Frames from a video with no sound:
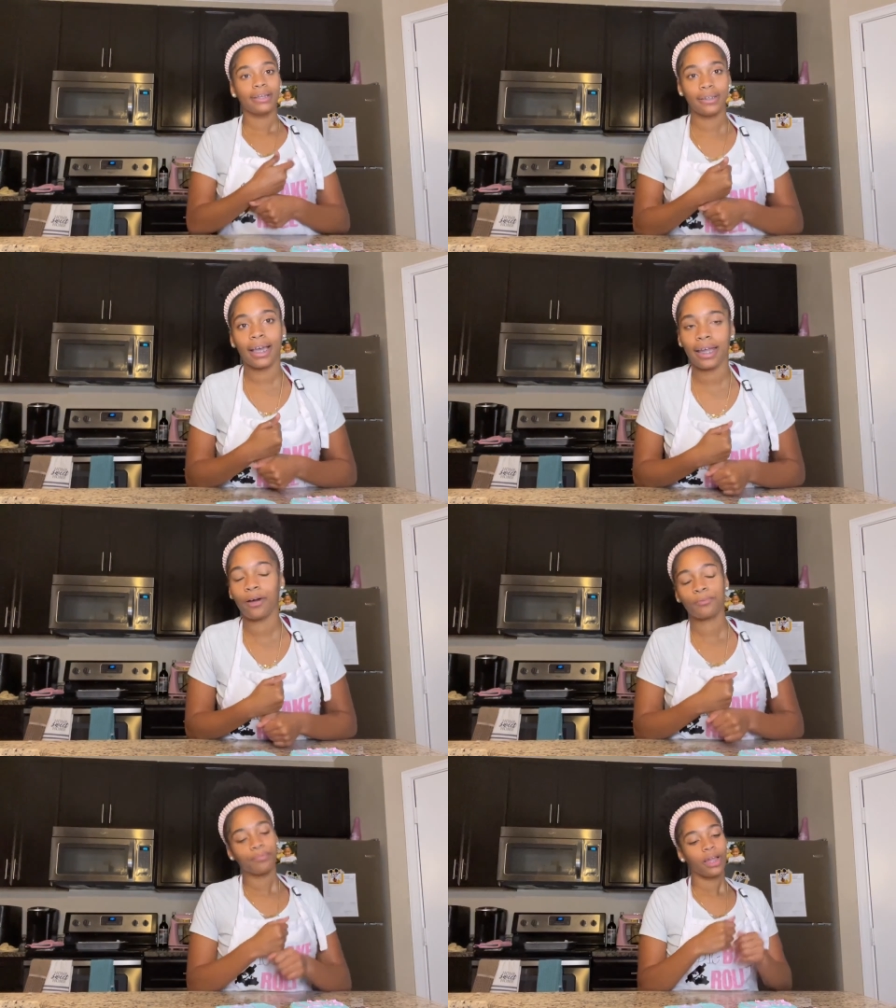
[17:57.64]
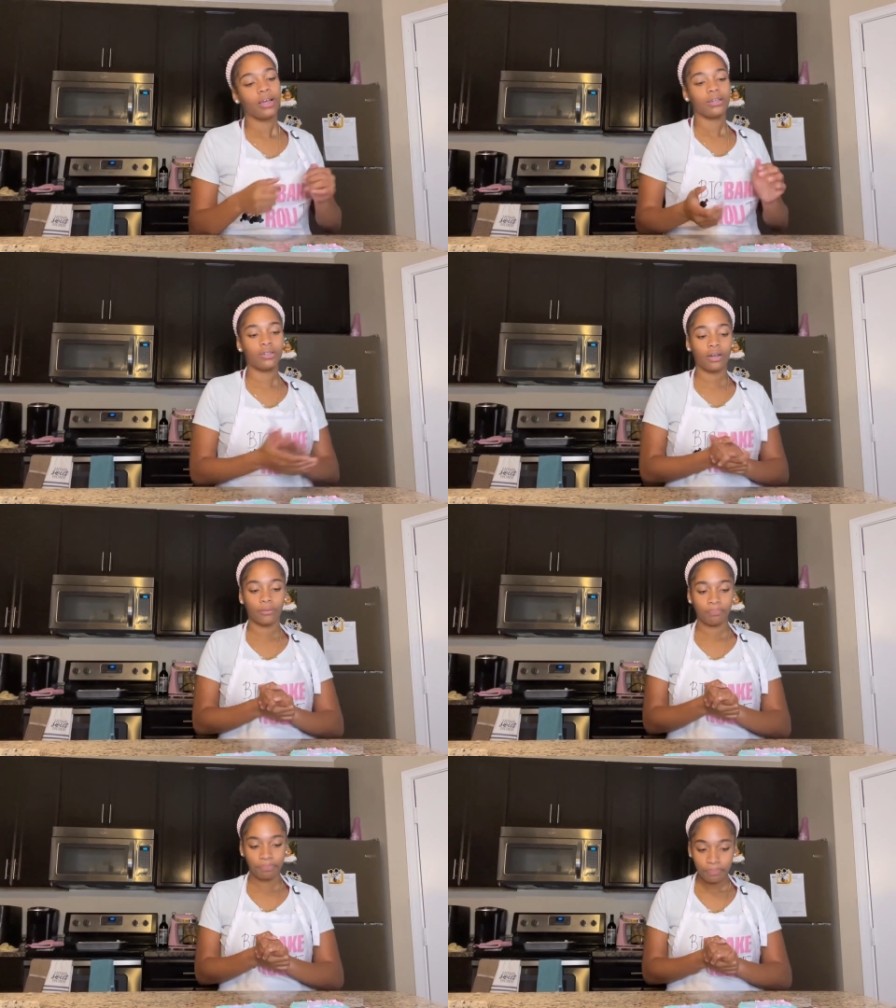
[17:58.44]
check it out. So
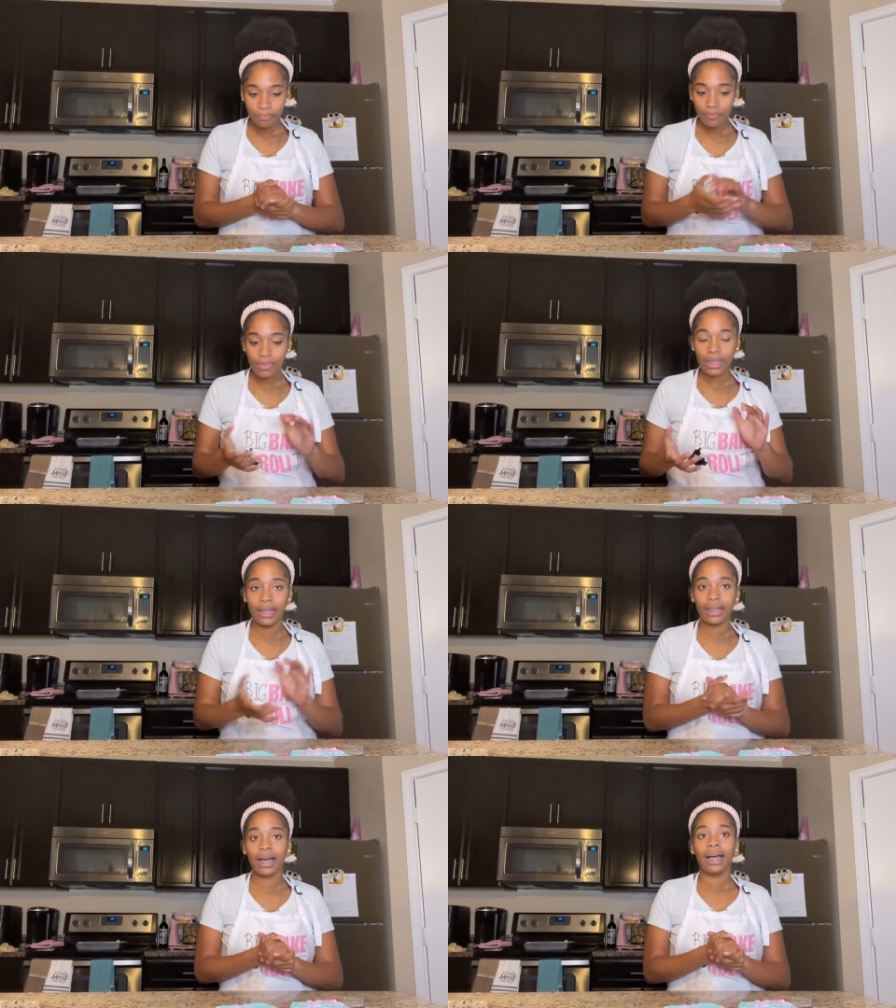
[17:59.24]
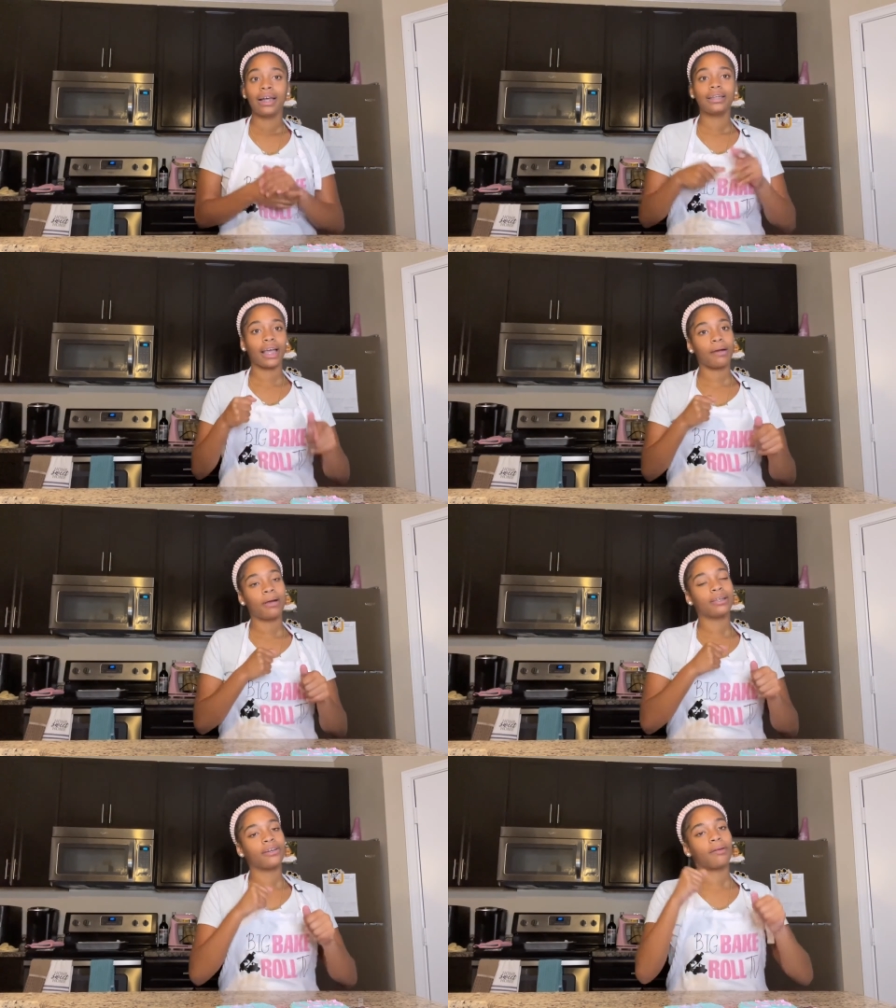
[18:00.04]
yeah, check out my
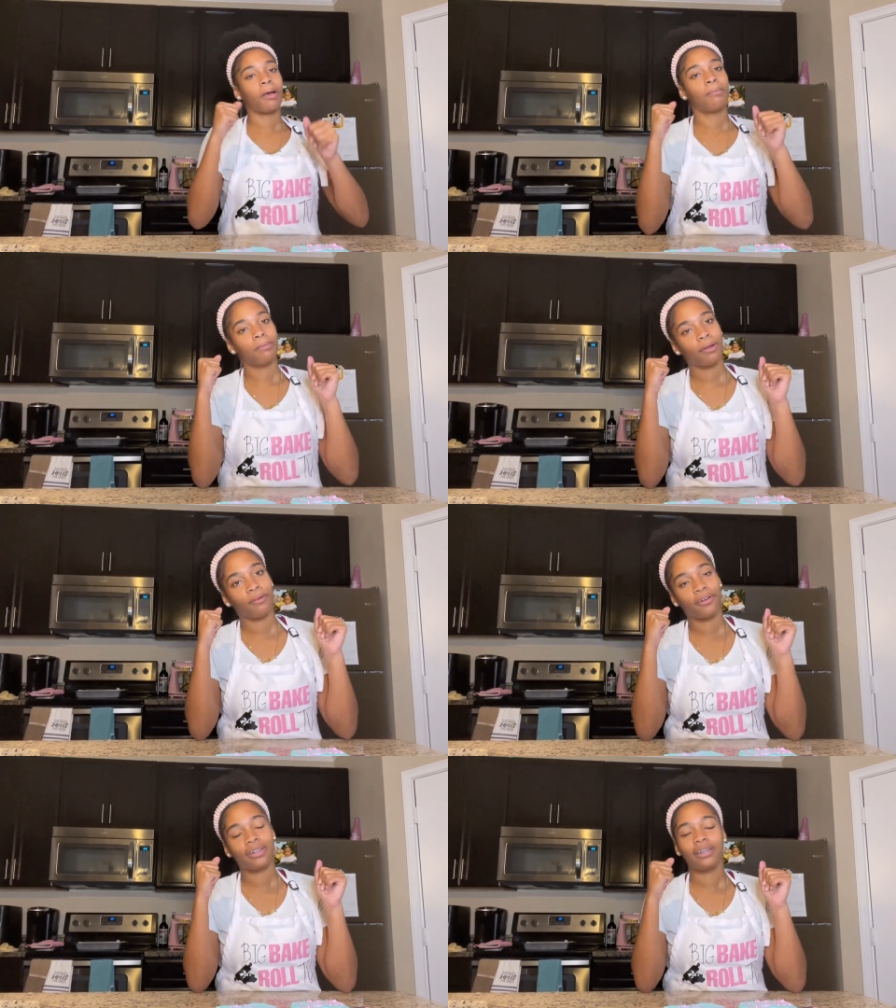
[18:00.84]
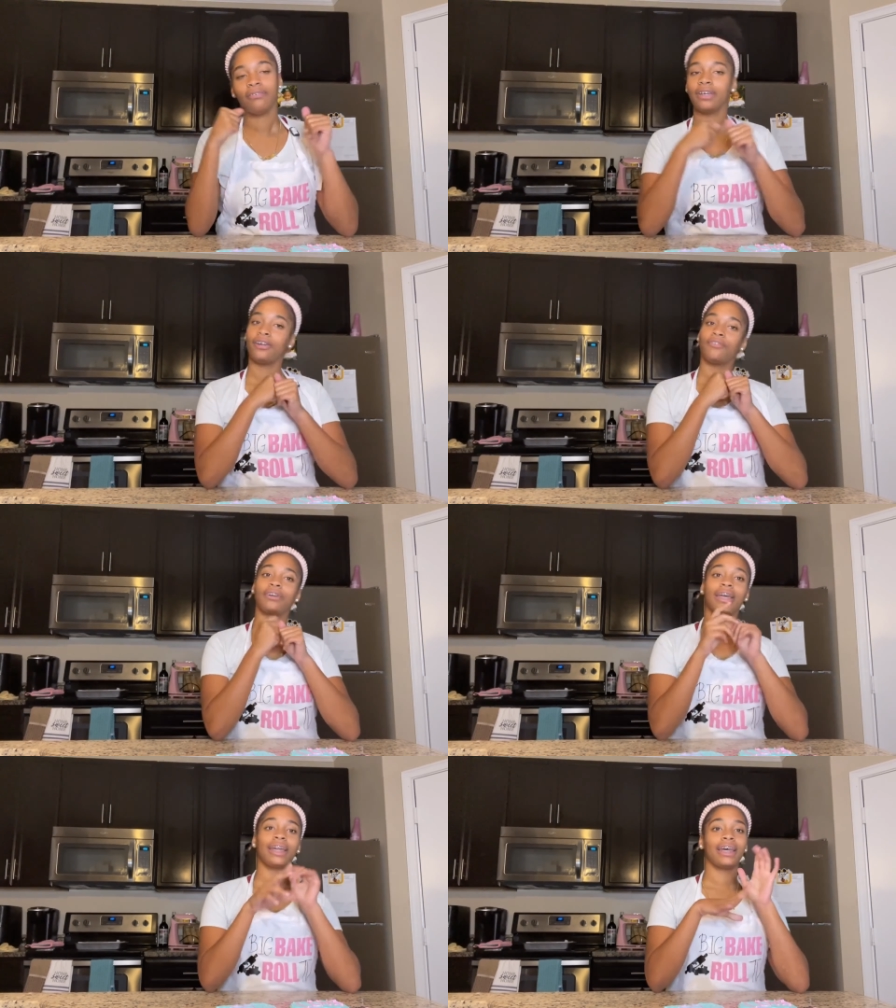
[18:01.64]
Instagram at BIGBAKEROLL TV. Don't
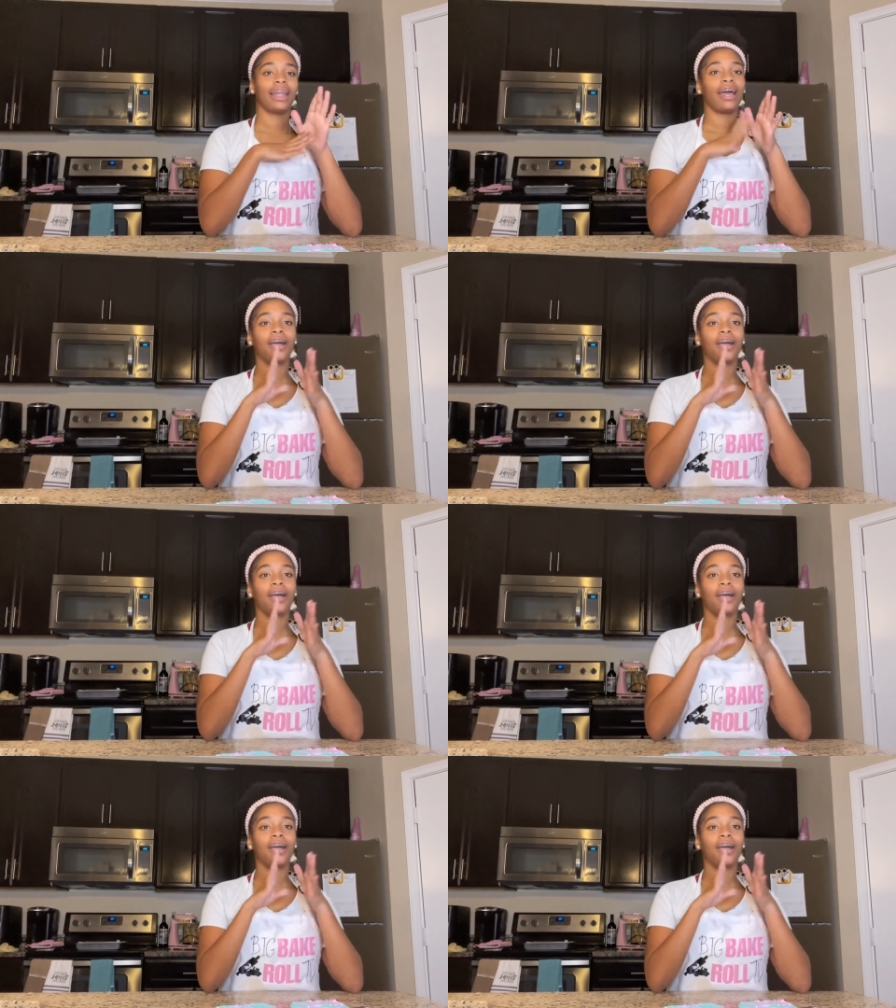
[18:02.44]
forget to like,